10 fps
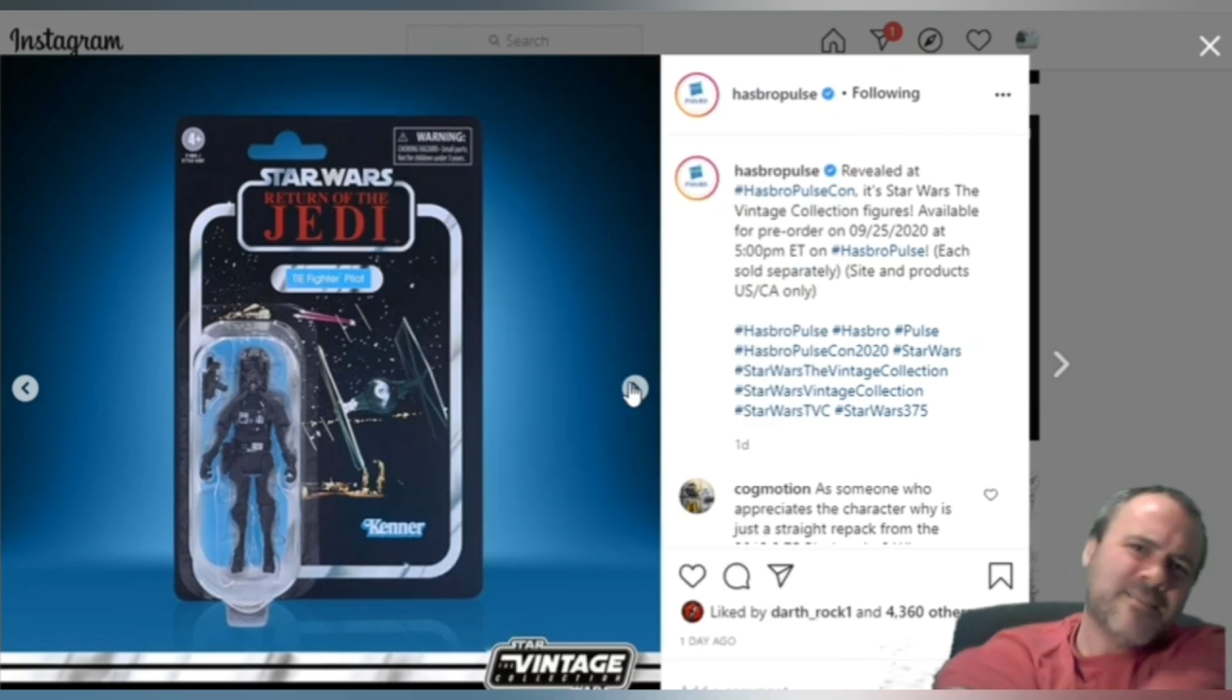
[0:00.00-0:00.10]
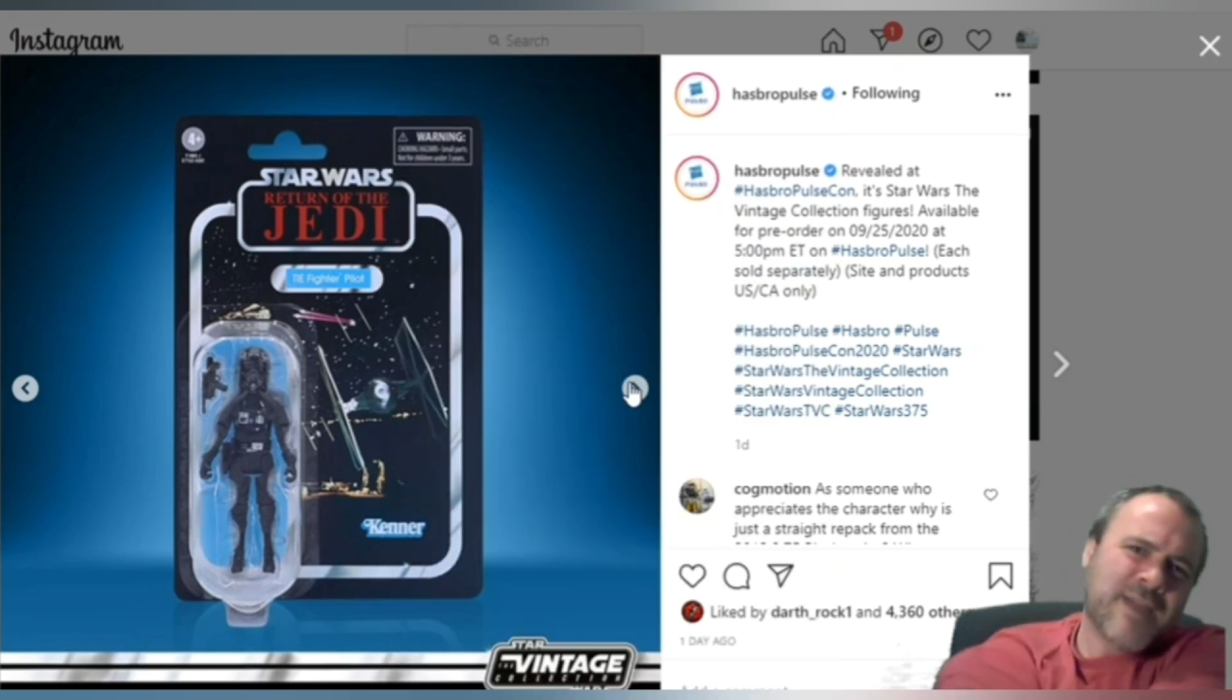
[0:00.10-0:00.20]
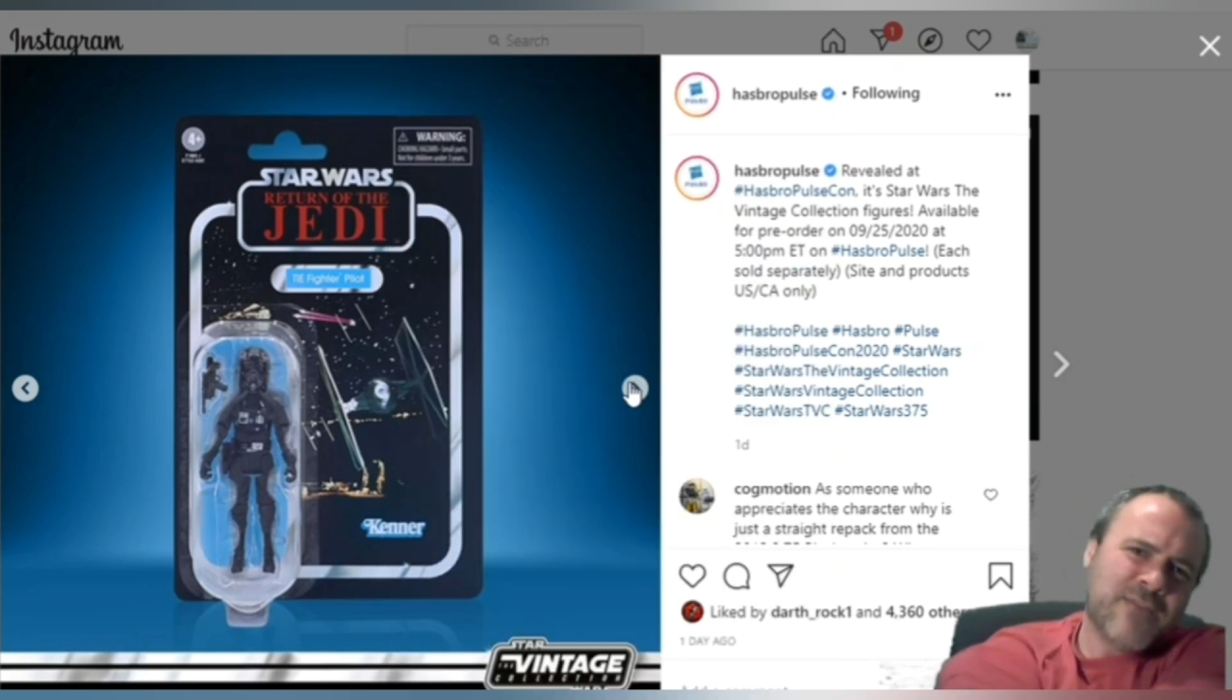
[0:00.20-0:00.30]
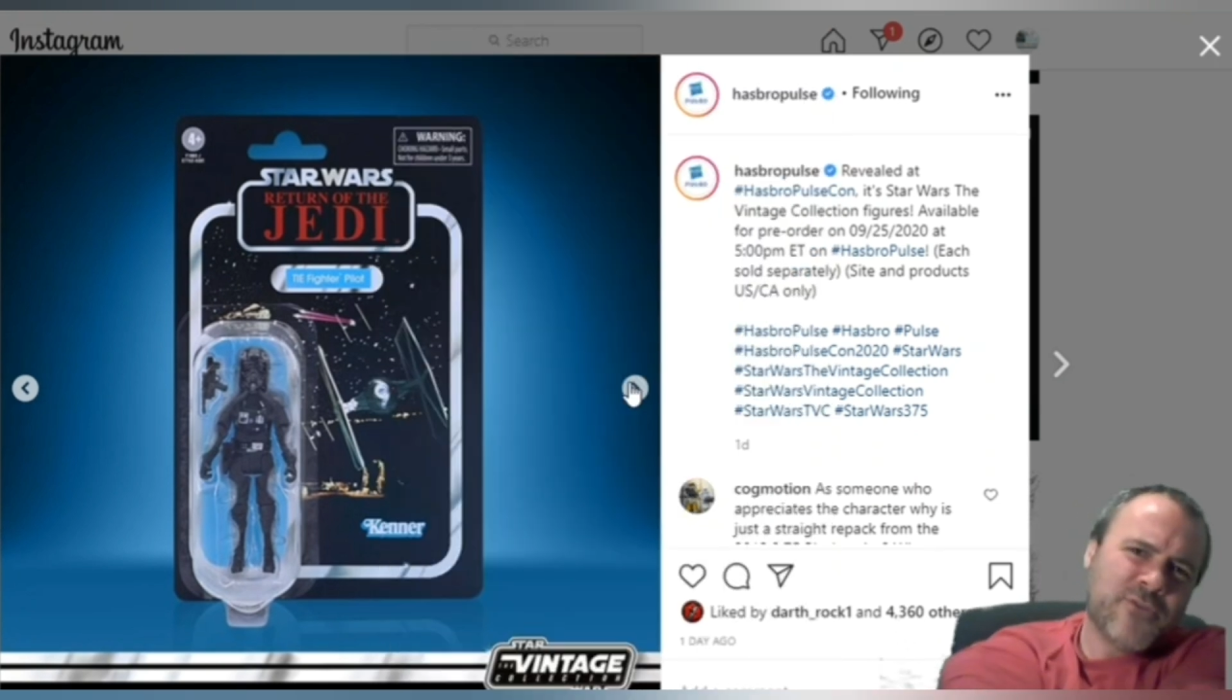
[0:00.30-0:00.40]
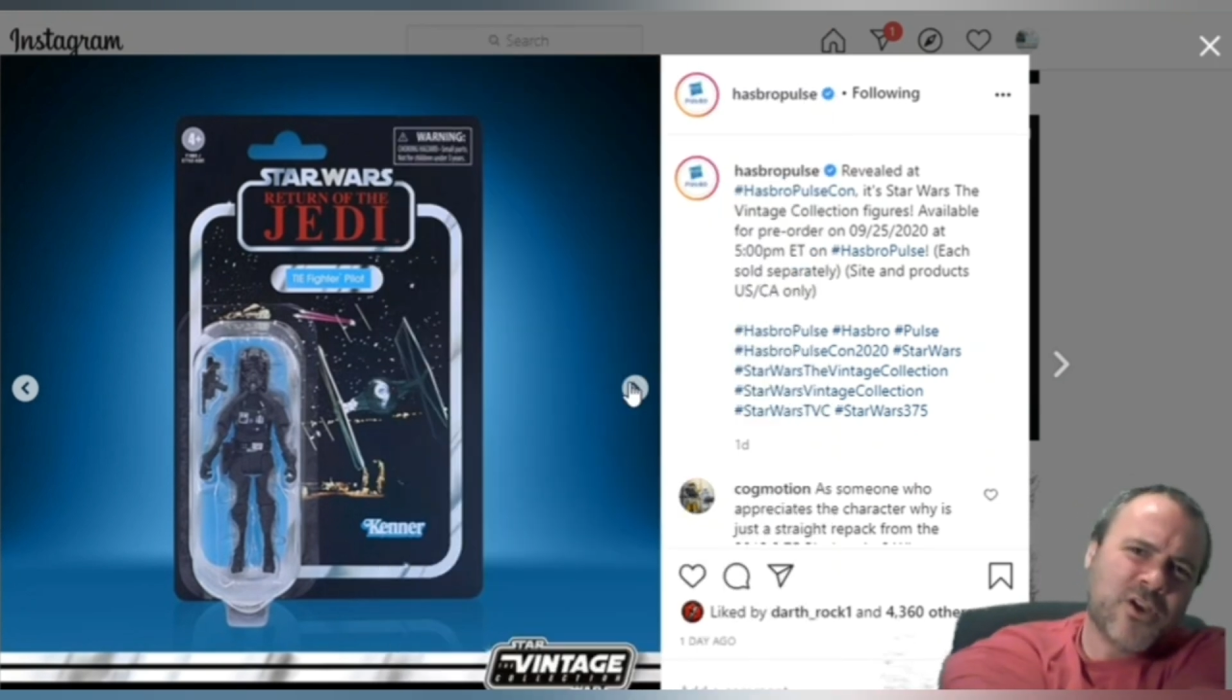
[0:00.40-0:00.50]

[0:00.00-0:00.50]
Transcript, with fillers: man, for